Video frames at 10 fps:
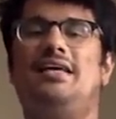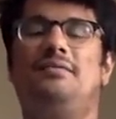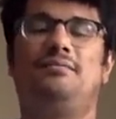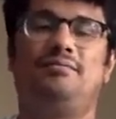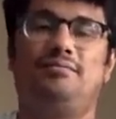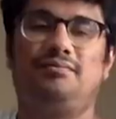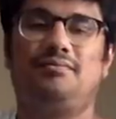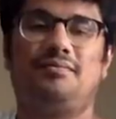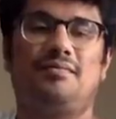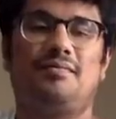The fast
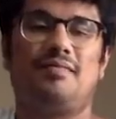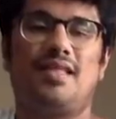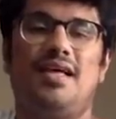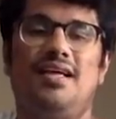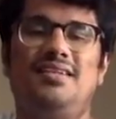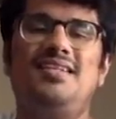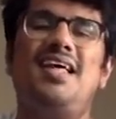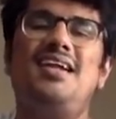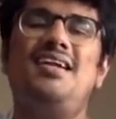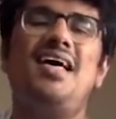strumming, like for
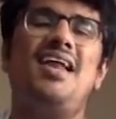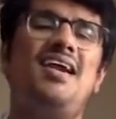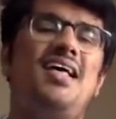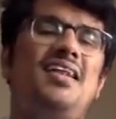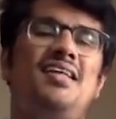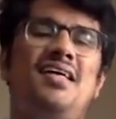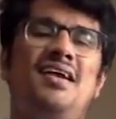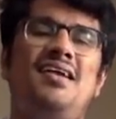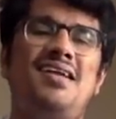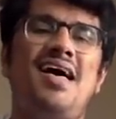example that song we
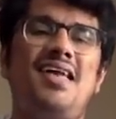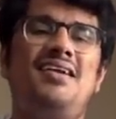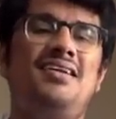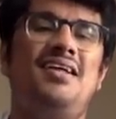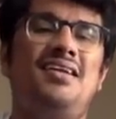had, Ilahi.